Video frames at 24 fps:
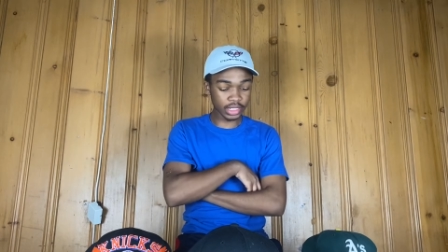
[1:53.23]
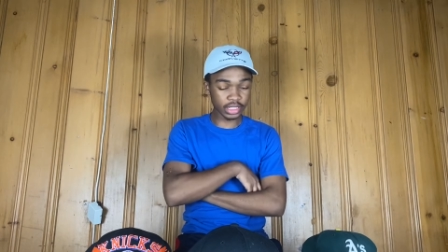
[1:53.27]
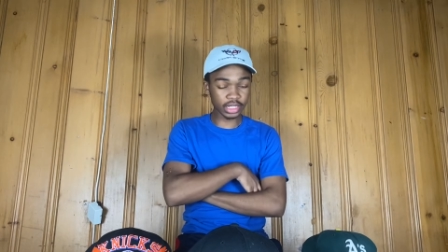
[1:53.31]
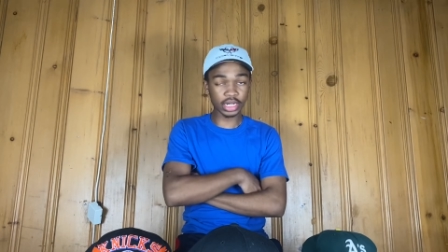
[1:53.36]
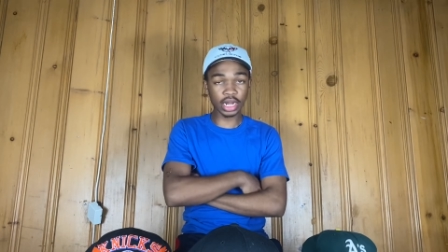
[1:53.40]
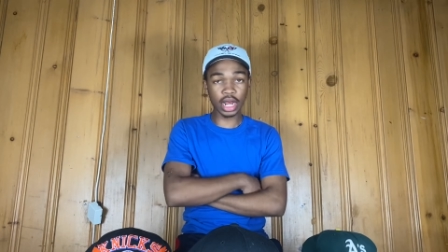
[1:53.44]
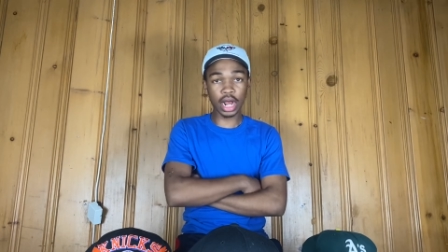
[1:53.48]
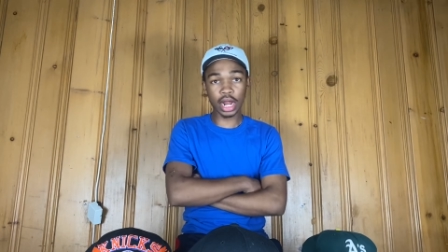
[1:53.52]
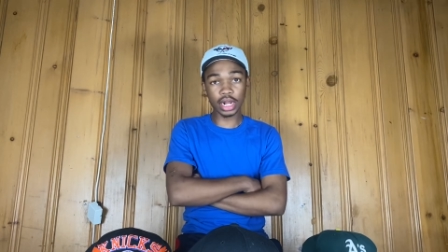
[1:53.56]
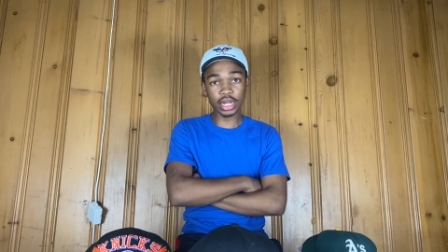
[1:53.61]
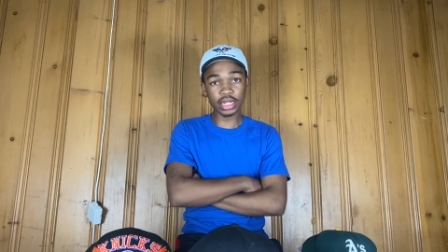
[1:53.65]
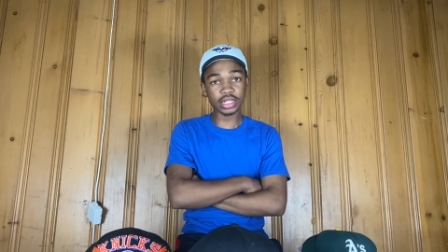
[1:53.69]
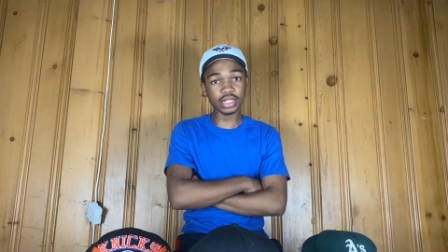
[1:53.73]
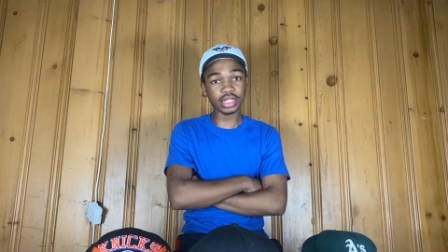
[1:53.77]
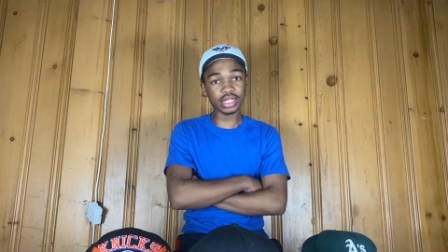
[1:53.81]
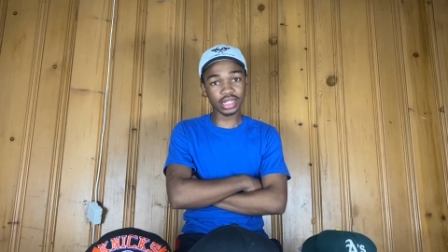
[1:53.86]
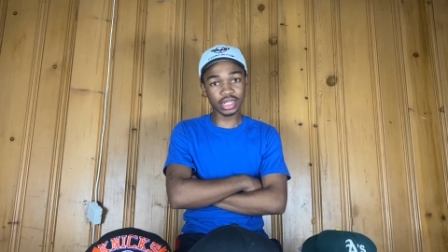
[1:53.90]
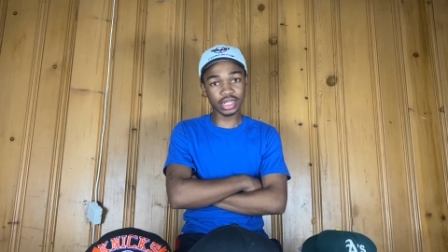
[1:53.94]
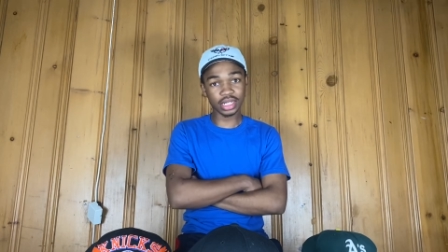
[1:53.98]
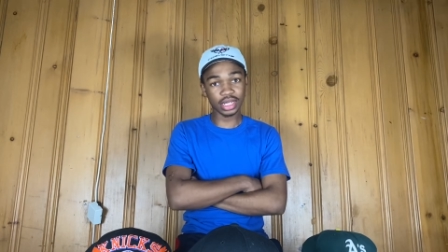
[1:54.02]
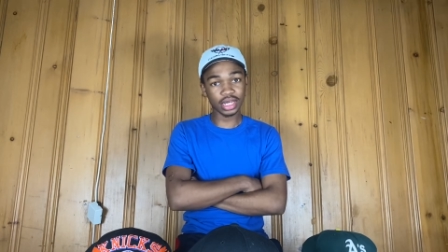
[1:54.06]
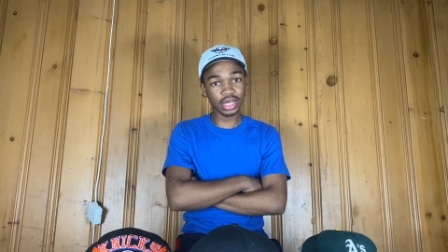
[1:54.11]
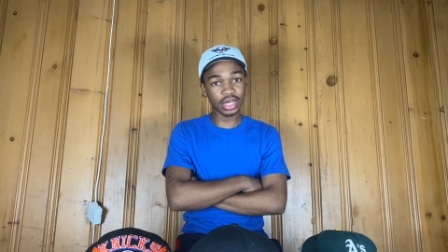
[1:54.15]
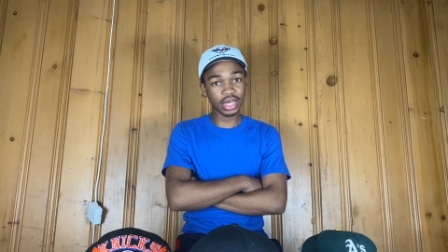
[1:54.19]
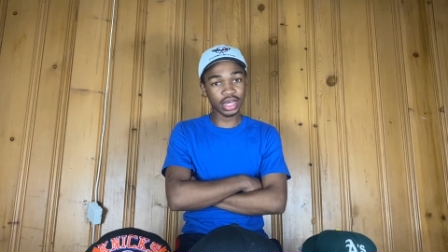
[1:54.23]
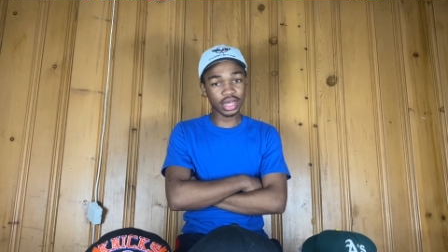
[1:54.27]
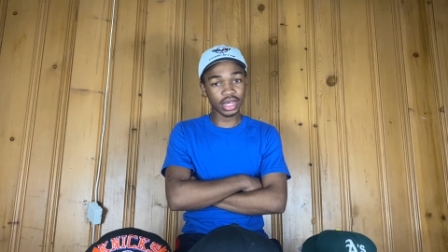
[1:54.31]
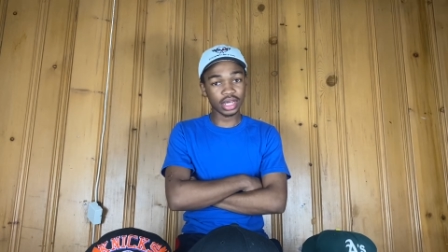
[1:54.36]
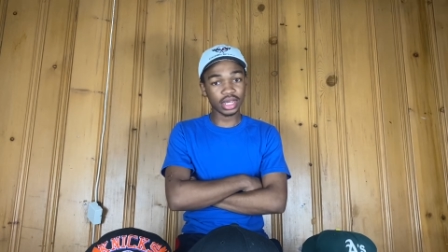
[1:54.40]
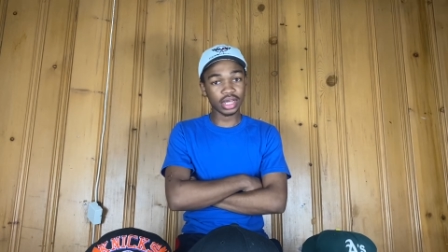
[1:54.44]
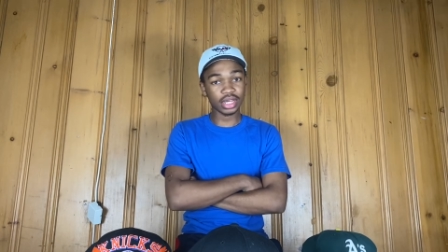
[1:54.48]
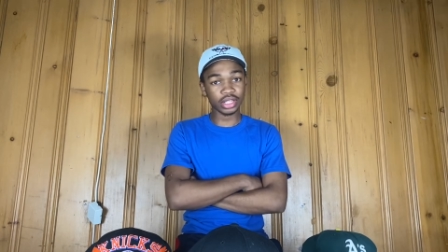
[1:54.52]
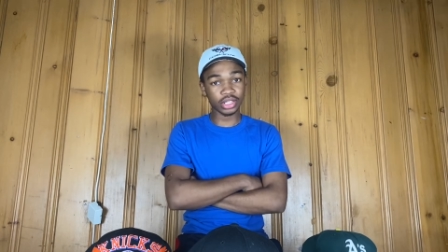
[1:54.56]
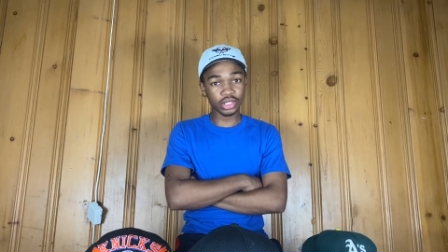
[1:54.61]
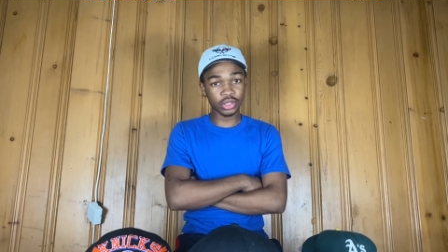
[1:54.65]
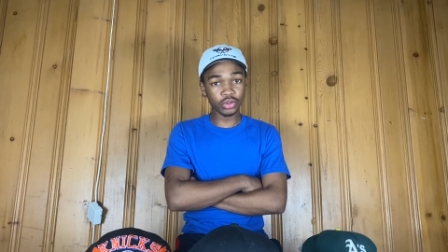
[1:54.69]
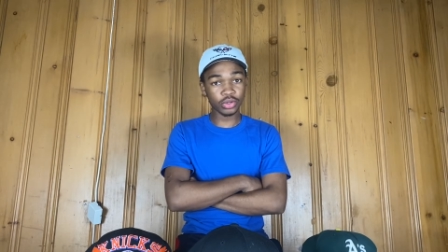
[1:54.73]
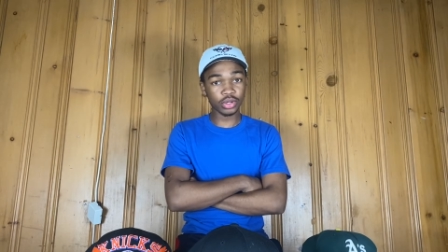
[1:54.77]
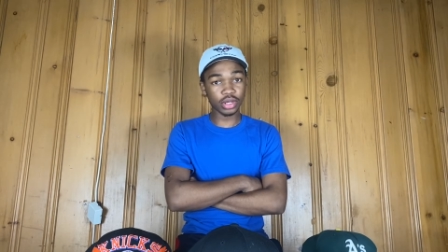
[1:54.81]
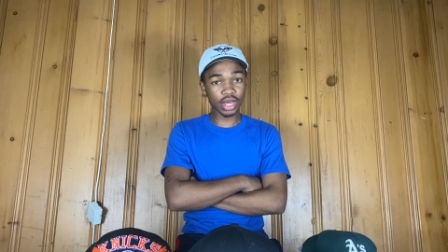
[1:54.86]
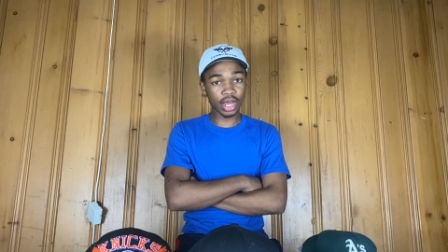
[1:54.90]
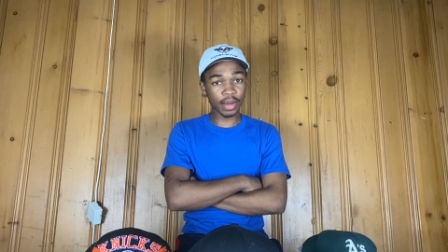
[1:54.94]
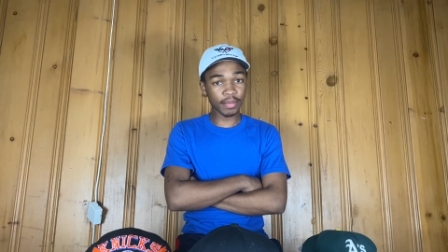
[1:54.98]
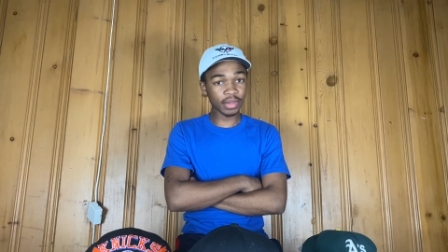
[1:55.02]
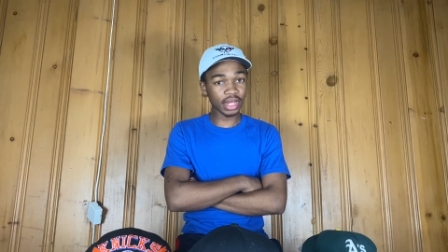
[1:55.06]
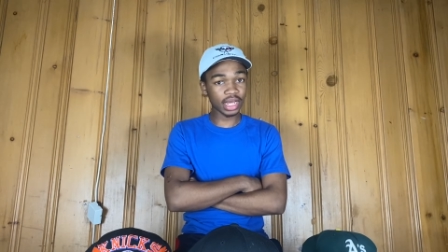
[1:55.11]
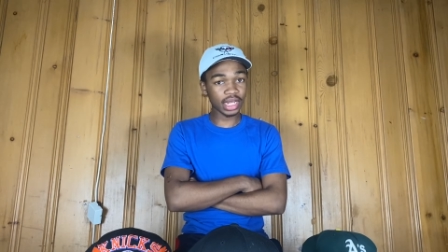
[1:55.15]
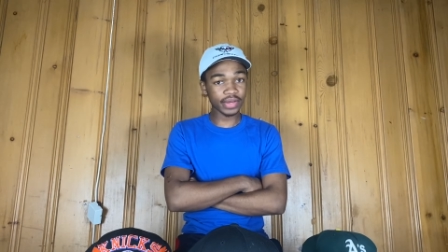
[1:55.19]
And honestly,
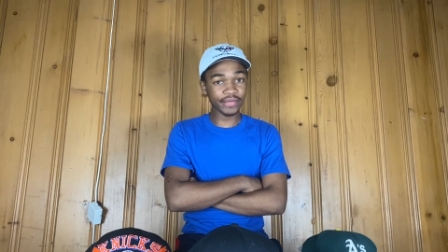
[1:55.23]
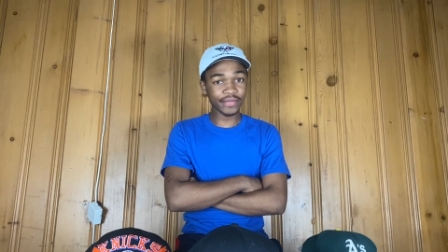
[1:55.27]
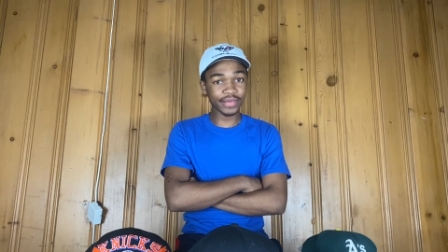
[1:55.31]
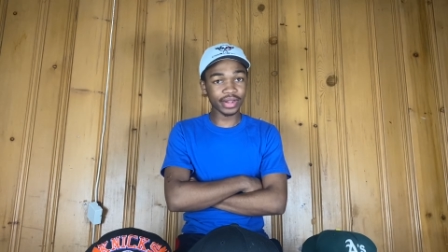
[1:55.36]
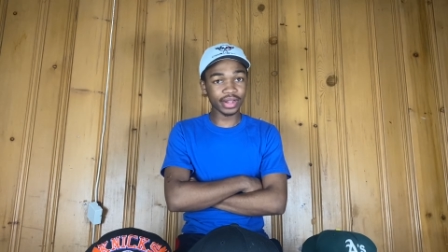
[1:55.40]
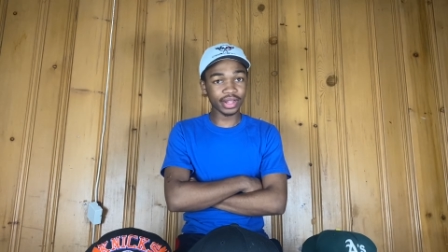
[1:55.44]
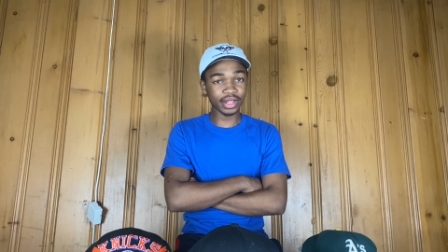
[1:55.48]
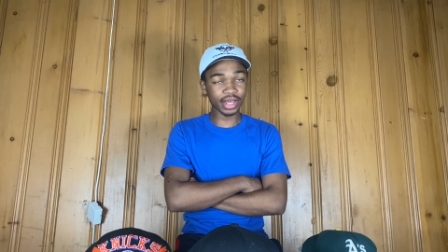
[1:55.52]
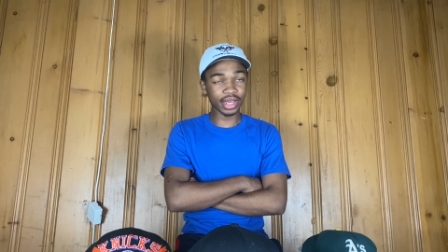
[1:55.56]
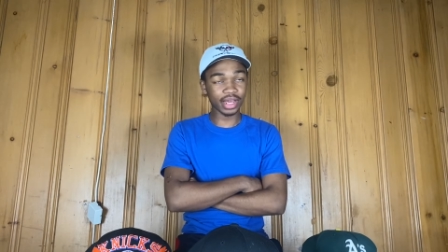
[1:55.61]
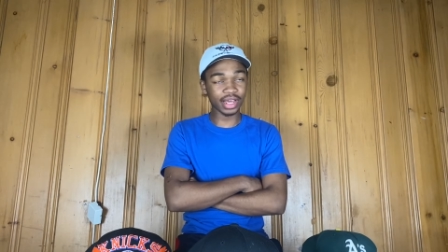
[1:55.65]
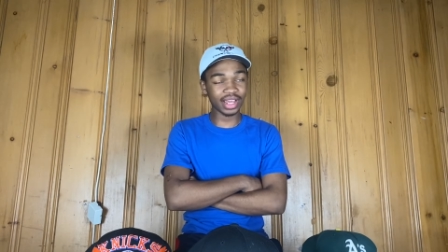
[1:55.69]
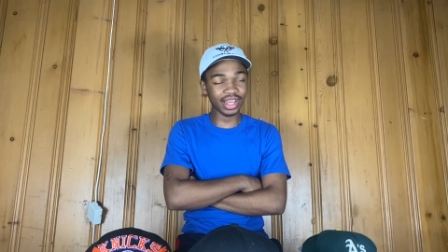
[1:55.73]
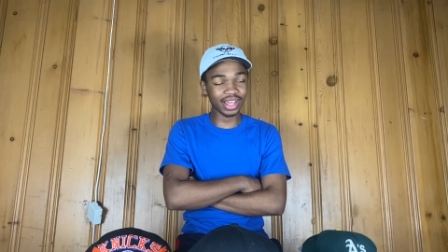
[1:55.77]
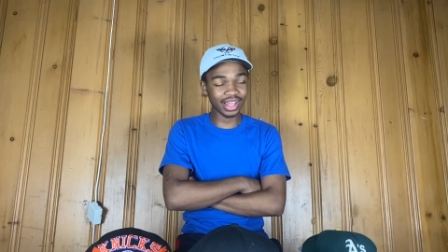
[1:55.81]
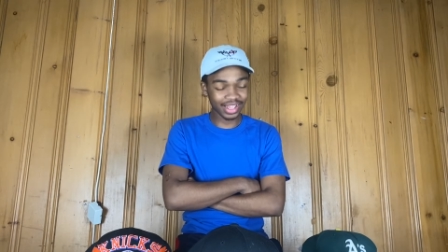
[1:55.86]
I'm not even like,